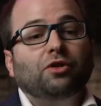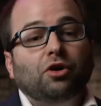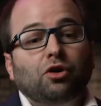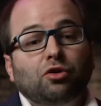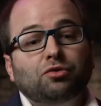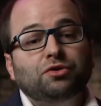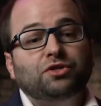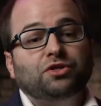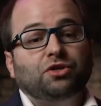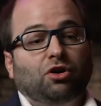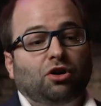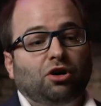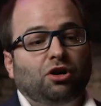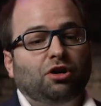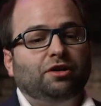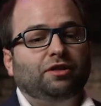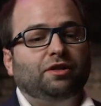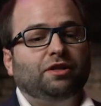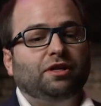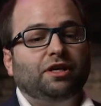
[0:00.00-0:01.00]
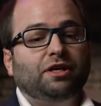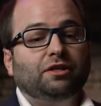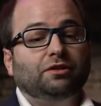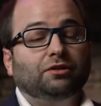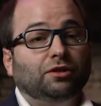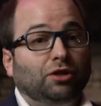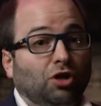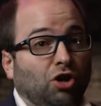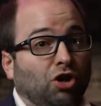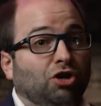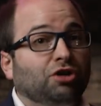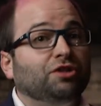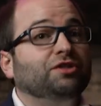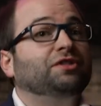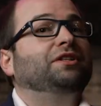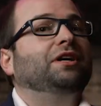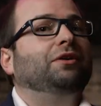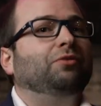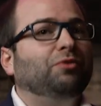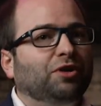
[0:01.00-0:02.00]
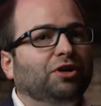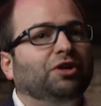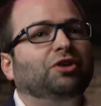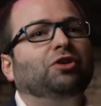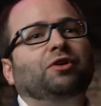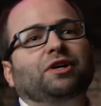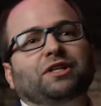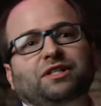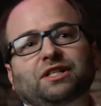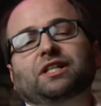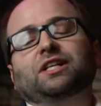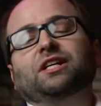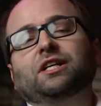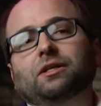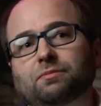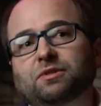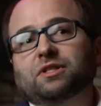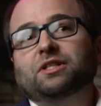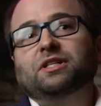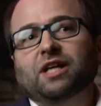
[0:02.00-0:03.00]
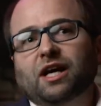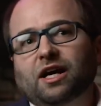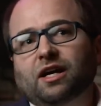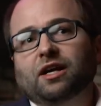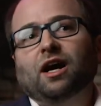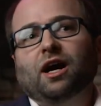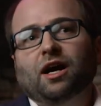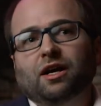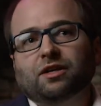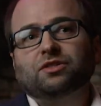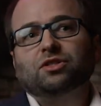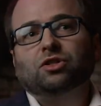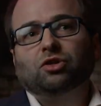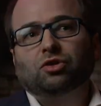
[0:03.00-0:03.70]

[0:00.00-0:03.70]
those are the laws that we are going to keep today as